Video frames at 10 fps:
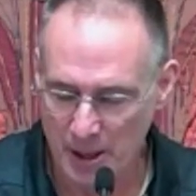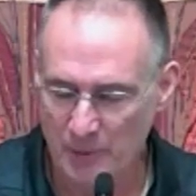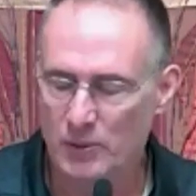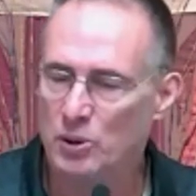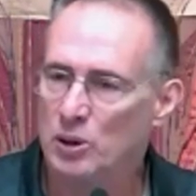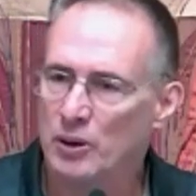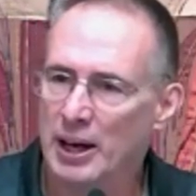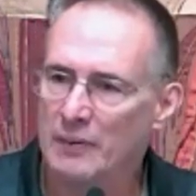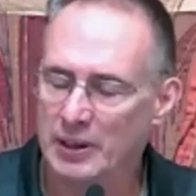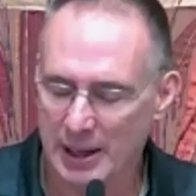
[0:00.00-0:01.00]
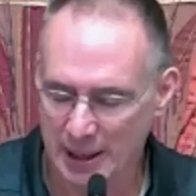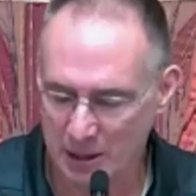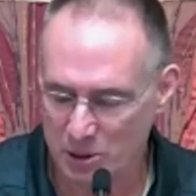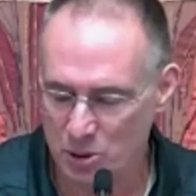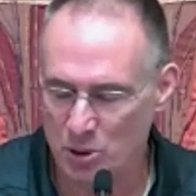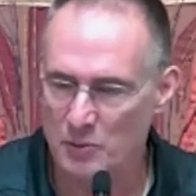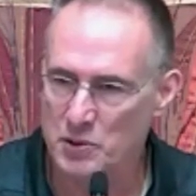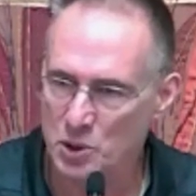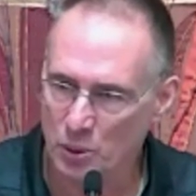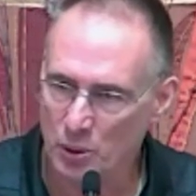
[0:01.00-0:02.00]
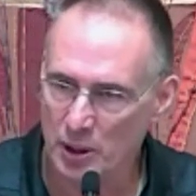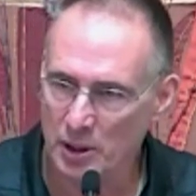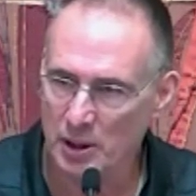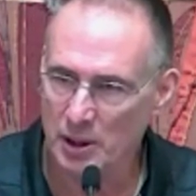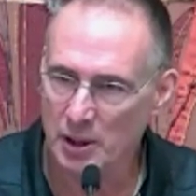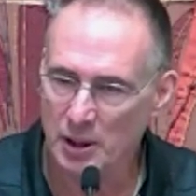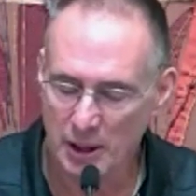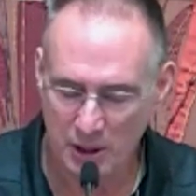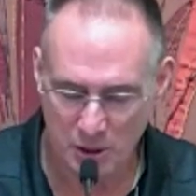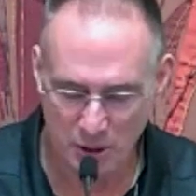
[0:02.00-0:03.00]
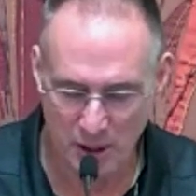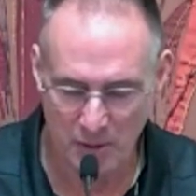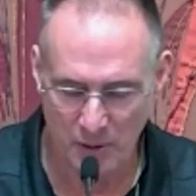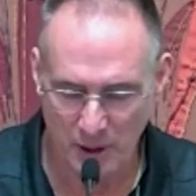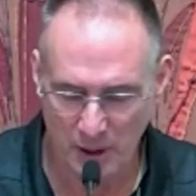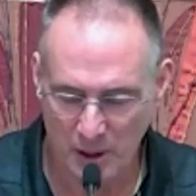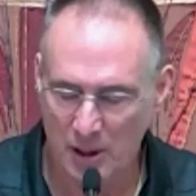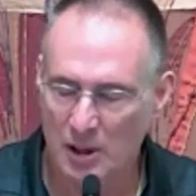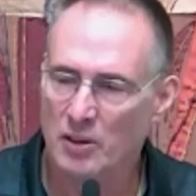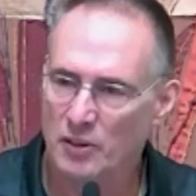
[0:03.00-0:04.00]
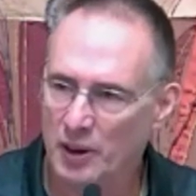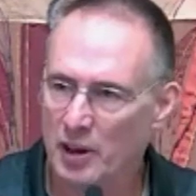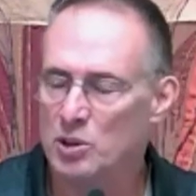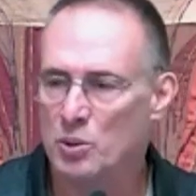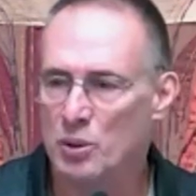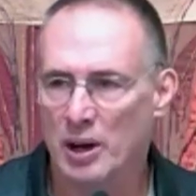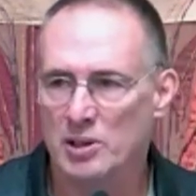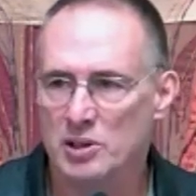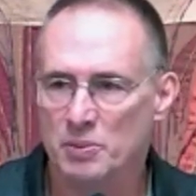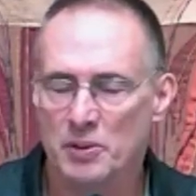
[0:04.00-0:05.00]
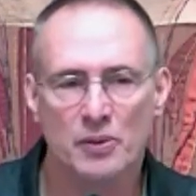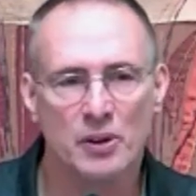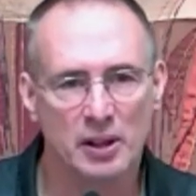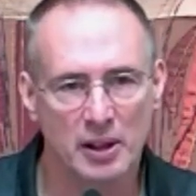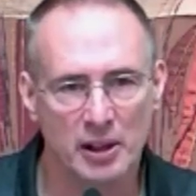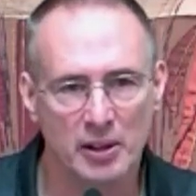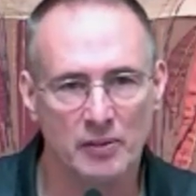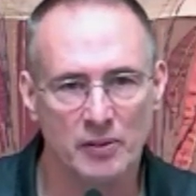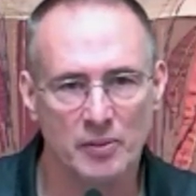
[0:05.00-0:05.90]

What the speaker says: if you don't have an attitude of joy in your giving, think twice before you give.